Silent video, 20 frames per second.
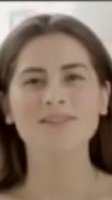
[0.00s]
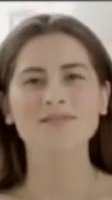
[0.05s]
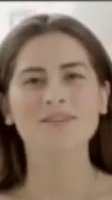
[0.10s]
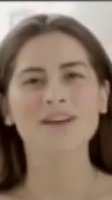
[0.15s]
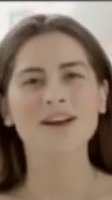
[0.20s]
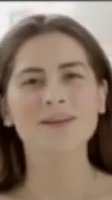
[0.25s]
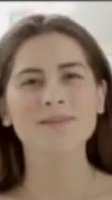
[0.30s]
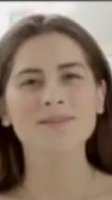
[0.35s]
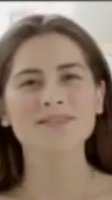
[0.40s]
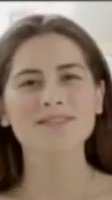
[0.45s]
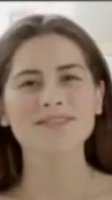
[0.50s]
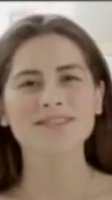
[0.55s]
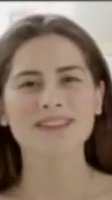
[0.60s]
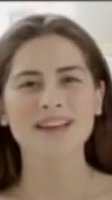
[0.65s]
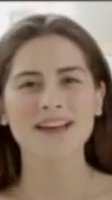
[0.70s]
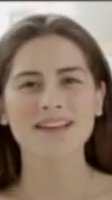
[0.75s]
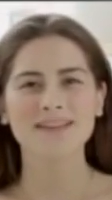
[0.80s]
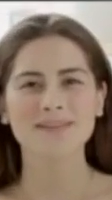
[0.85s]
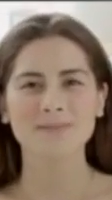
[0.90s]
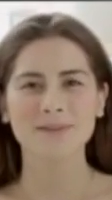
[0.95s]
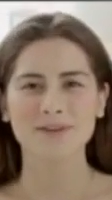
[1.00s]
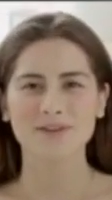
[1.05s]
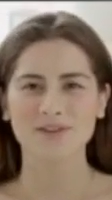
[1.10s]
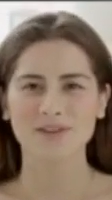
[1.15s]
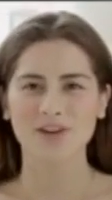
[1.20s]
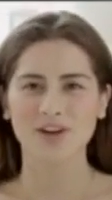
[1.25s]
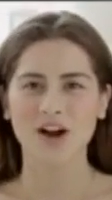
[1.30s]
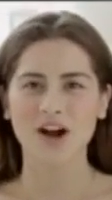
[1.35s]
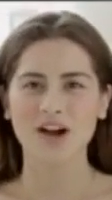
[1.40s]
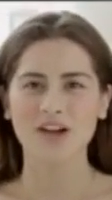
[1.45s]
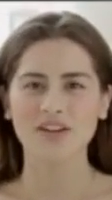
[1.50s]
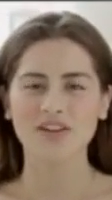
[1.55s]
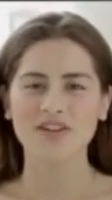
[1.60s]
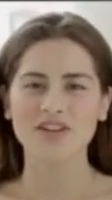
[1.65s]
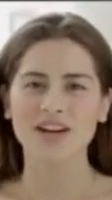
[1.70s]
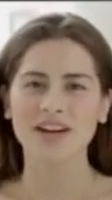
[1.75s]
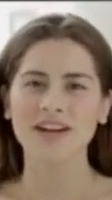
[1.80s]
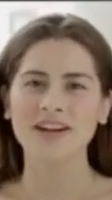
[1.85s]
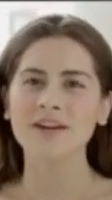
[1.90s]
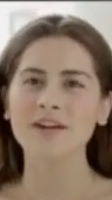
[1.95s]
I was an environmental science major in
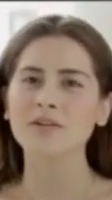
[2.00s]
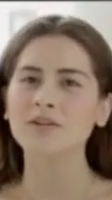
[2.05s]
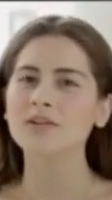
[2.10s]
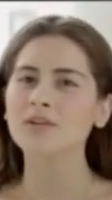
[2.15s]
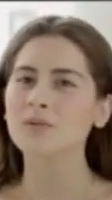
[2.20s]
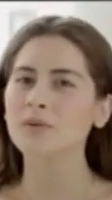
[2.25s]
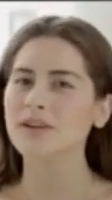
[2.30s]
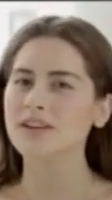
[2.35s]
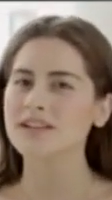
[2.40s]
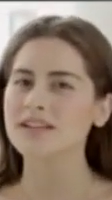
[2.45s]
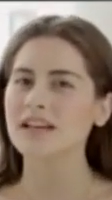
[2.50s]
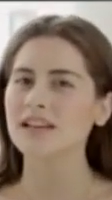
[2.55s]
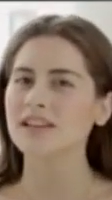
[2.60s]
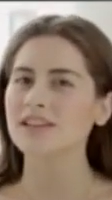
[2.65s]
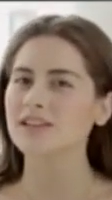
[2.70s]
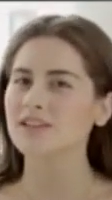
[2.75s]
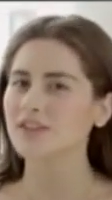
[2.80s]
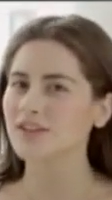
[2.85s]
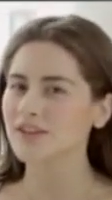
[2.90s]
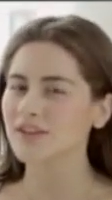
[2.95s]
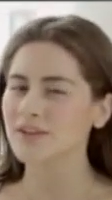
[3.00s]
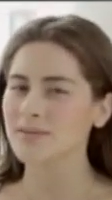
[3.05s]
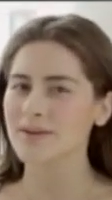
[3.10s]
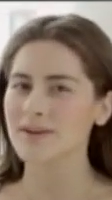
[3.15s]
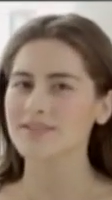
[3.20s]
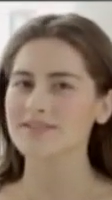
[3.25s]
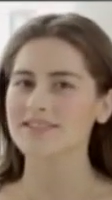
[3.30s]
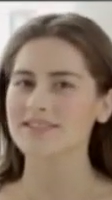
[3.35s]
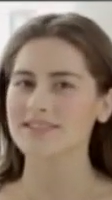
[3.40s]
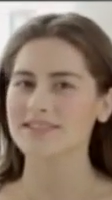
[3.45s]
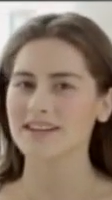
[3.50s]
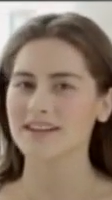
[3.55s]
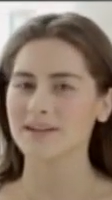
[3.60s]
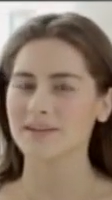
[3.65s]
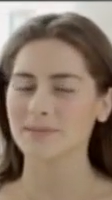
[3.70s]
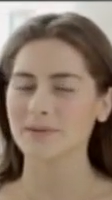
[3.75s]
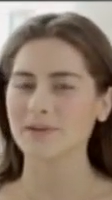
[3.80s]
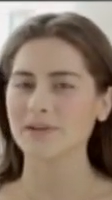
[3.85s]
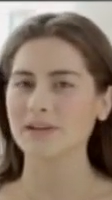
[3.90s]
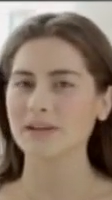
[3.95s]
college, and I not only wanted to learn about
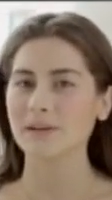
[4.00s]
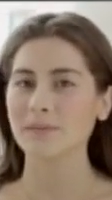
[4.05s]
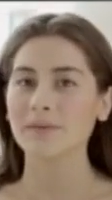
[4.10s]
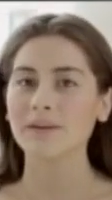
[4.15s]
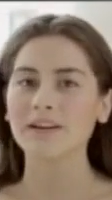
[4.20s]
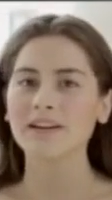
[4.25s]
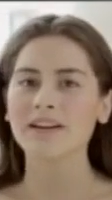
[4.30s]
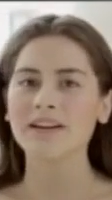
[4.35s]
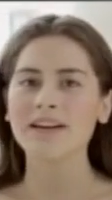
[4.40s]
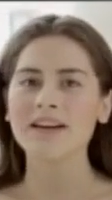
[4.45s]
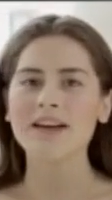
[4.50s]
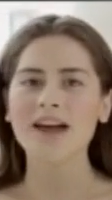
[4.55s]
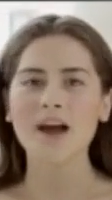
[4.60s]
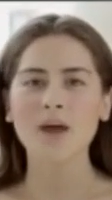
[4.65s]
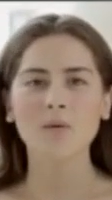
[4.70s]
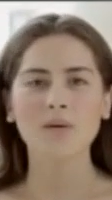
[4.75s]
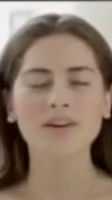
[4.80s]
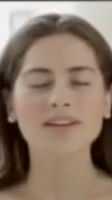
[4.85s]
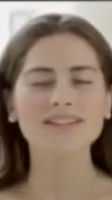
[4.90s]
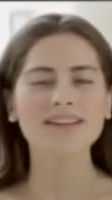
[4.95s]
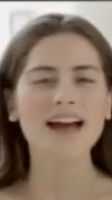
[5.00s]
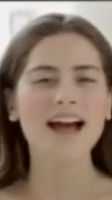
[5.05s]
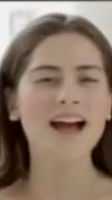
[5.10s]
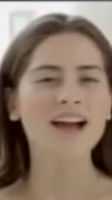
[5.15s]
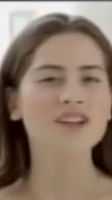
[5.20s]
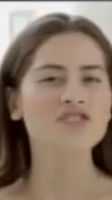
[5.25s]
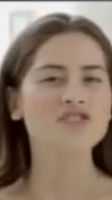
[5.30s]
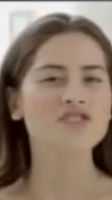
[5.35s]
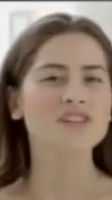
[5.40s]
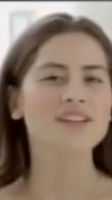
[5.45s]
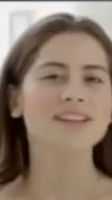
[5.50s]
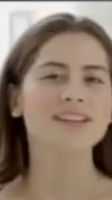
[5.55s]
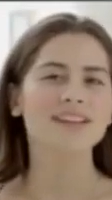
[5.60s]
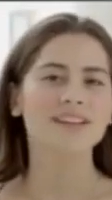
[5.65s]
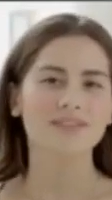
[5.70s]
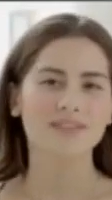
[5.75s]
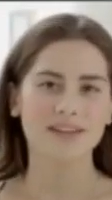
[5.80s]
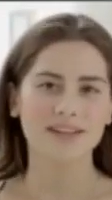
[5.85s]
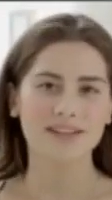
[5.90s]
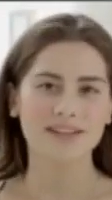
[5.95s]
sustainability, but I wanted to
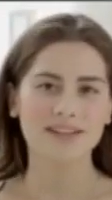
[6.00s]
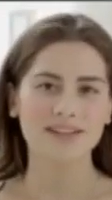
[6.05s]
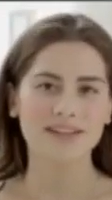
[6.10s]
actually live